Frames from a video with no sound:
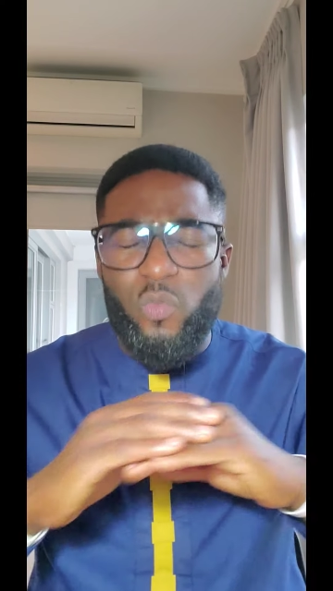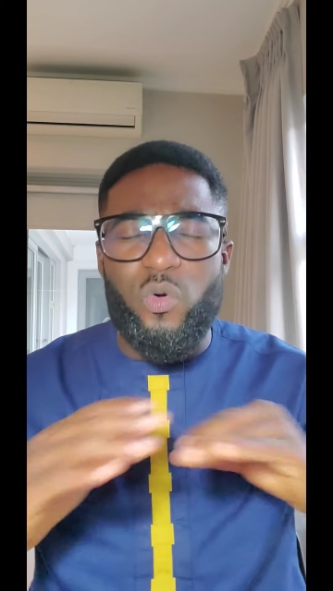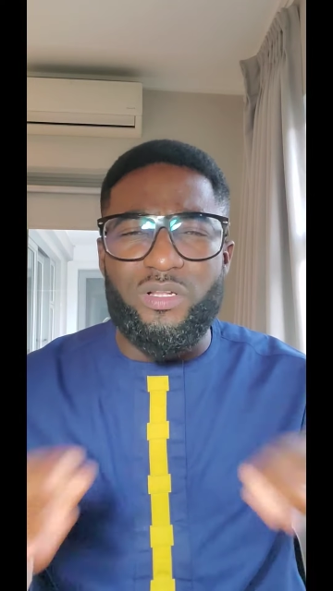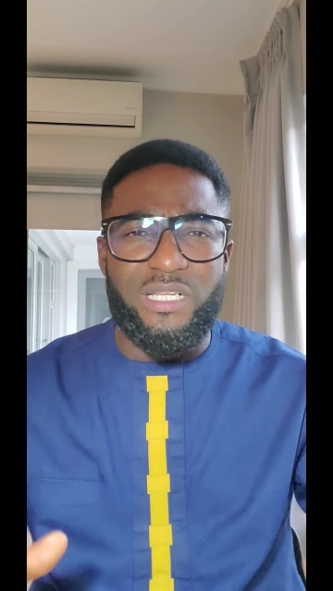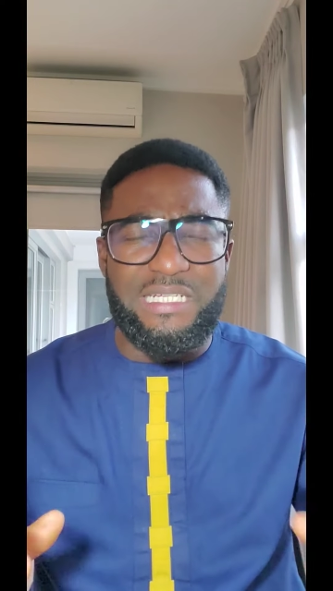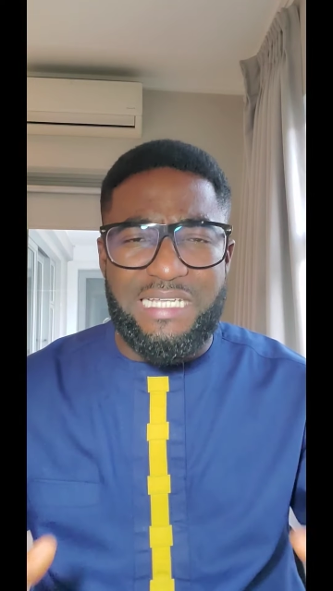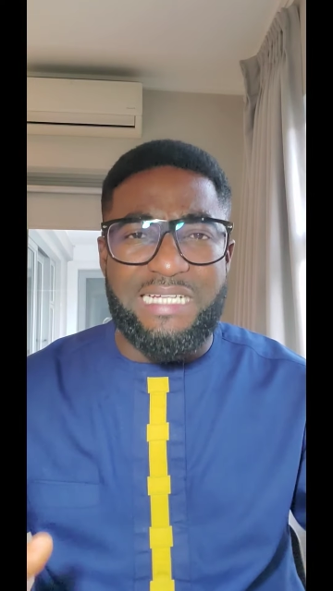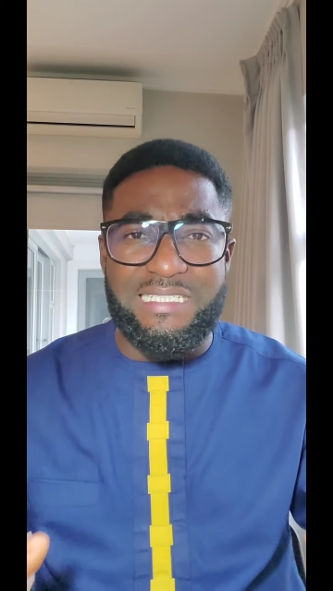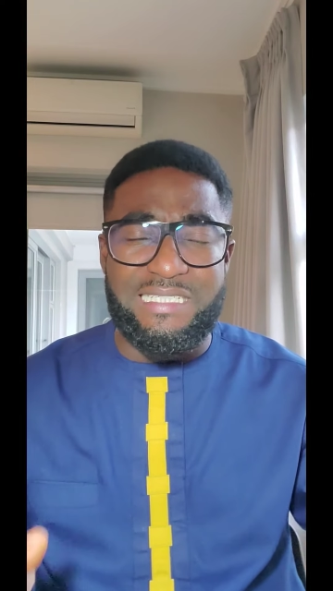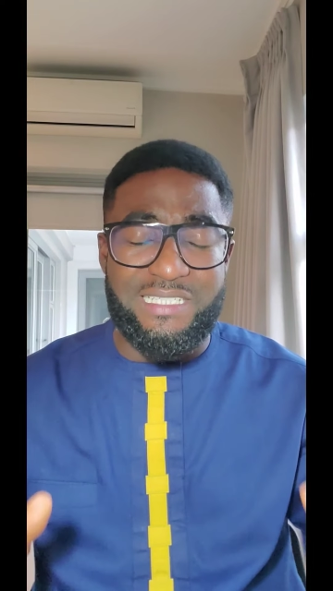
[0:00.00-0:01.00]
word like
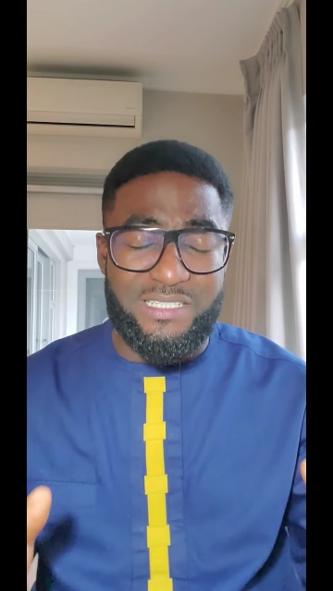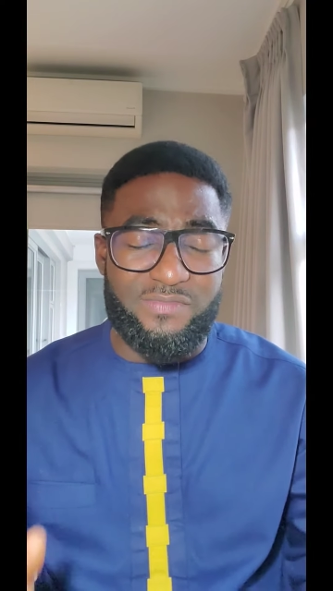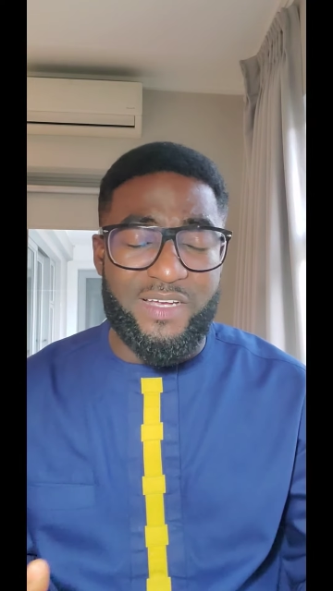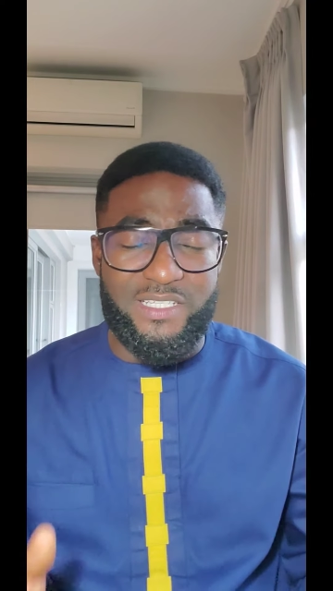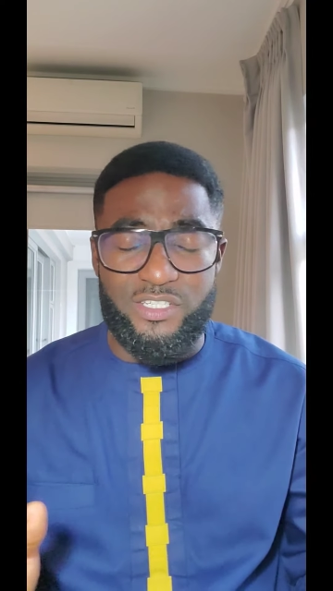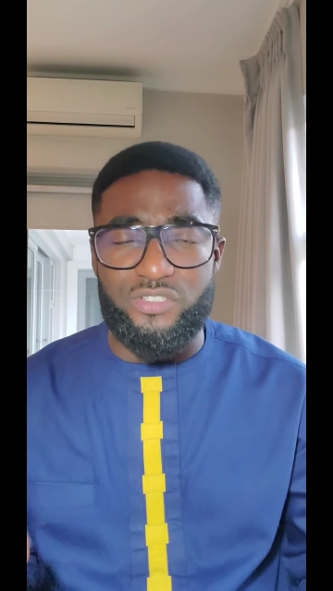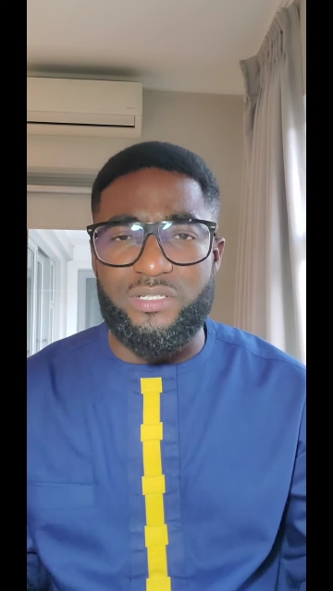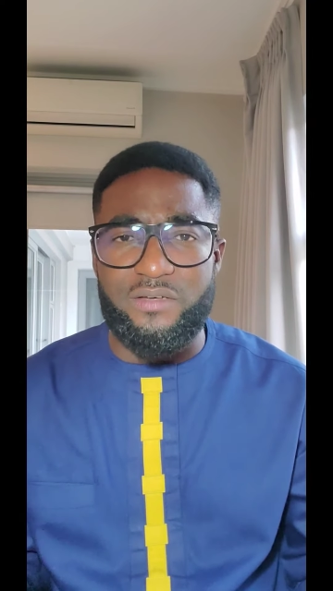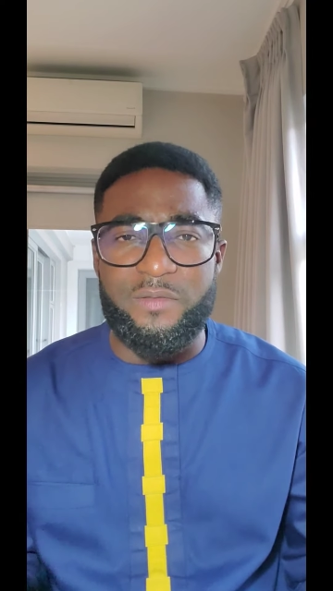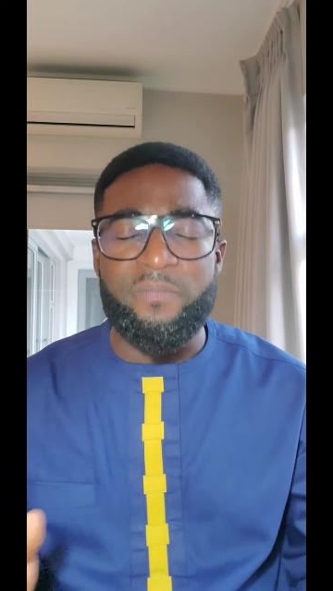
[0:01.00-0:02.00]
that in the divine
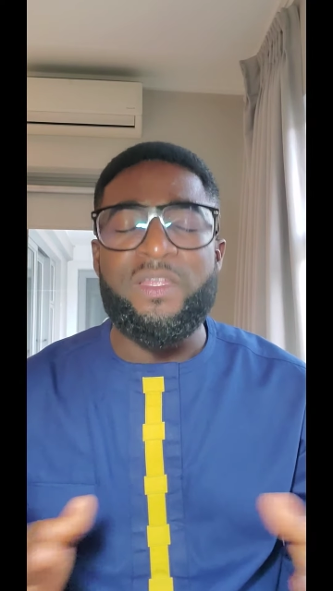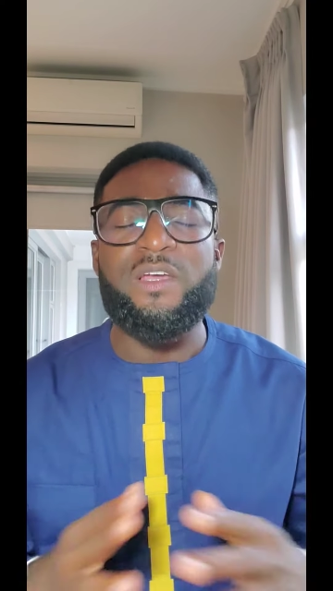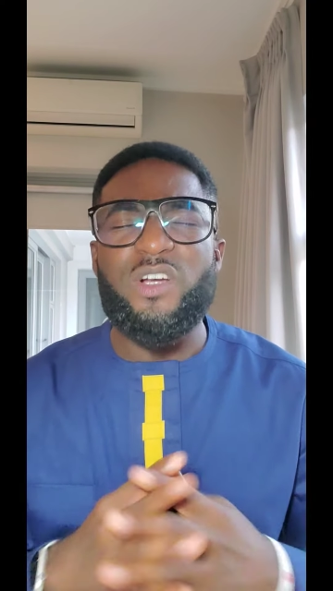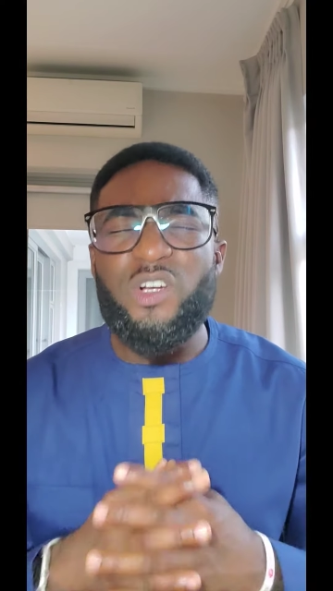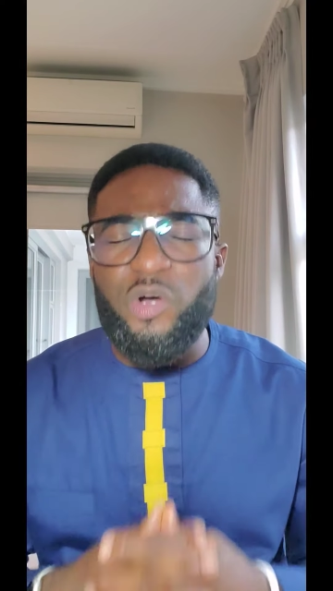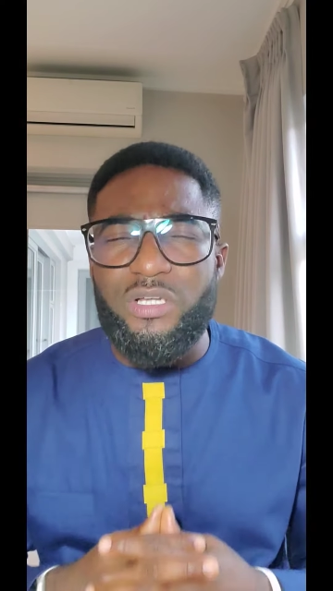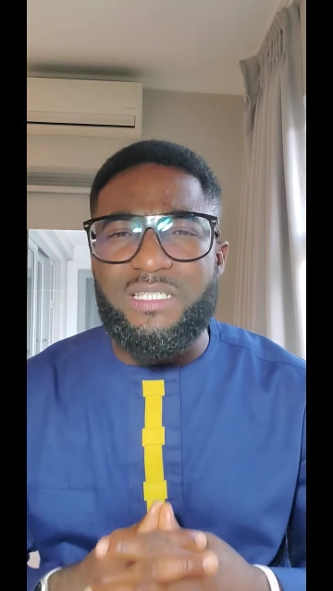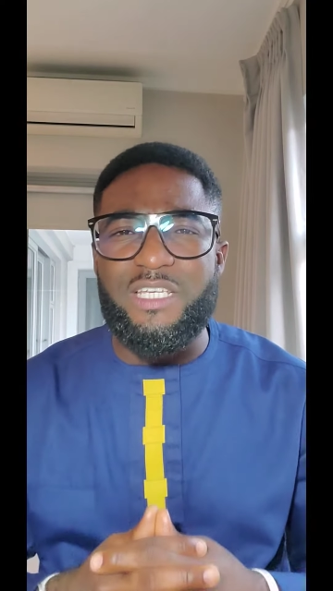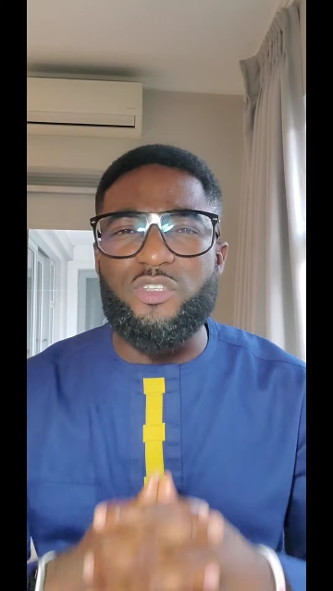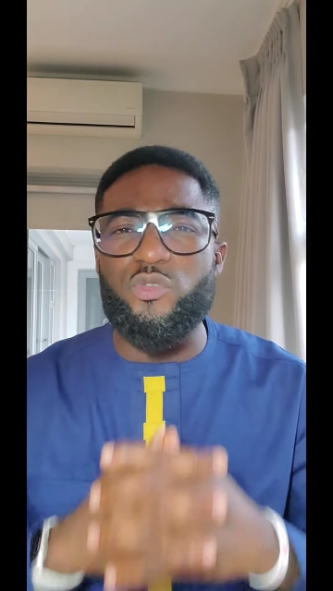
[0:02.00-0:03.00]
dictionary. God
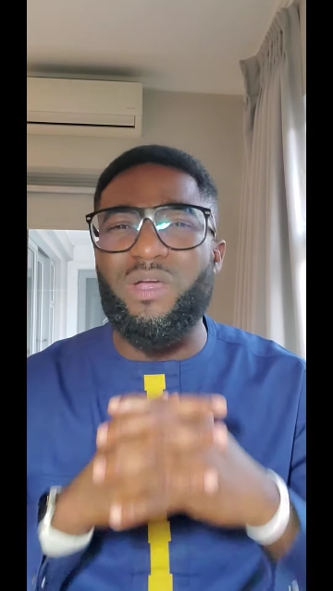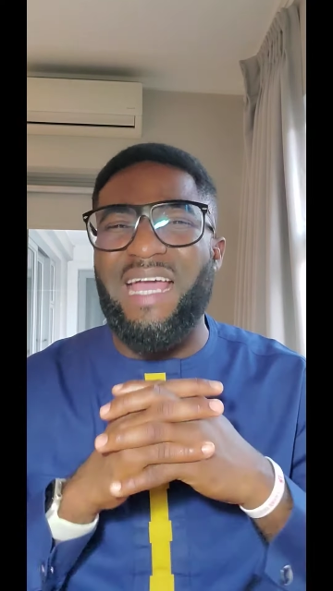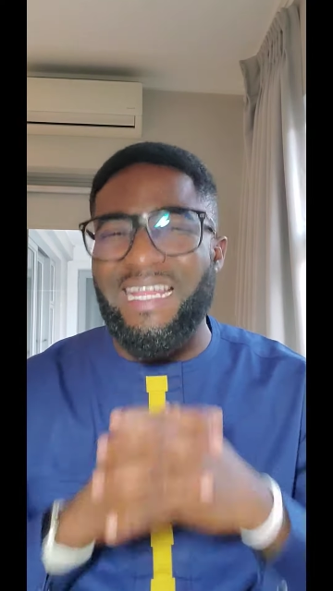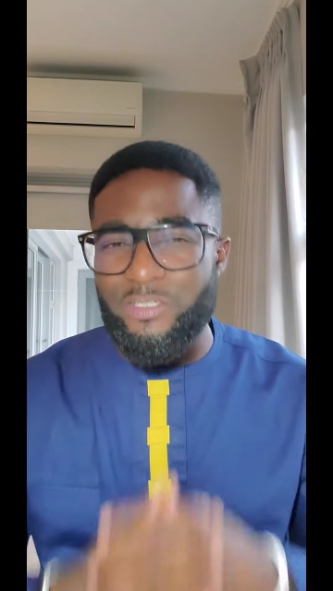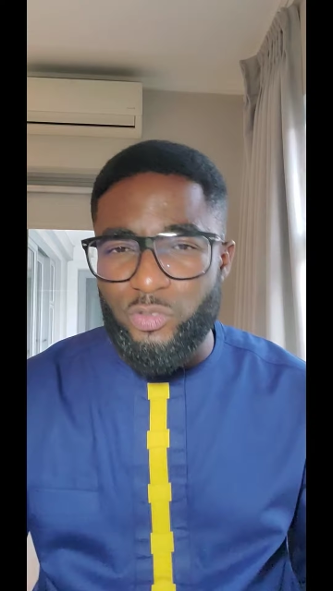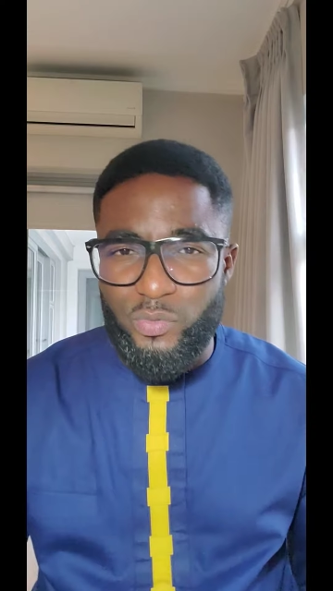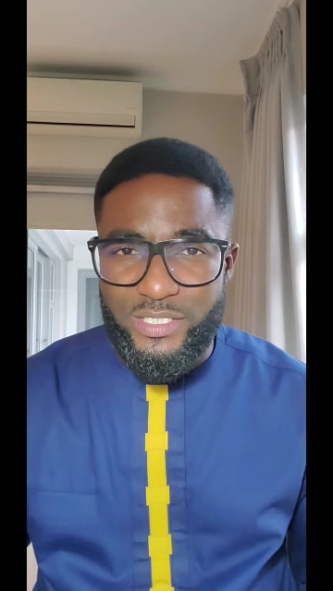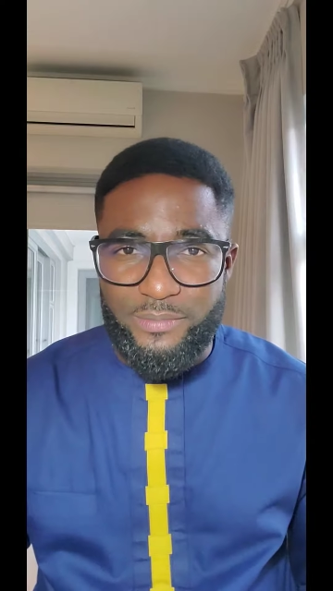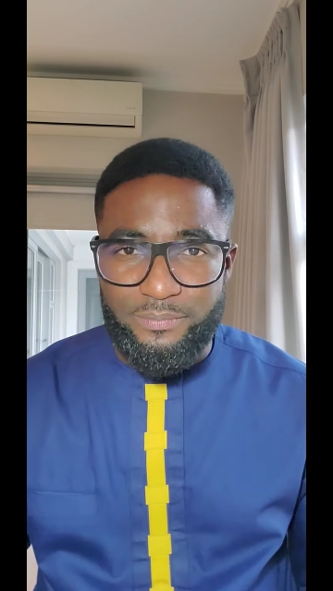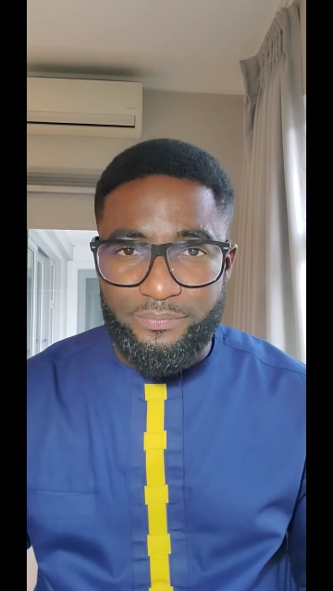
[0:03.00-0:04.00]
says you can do it.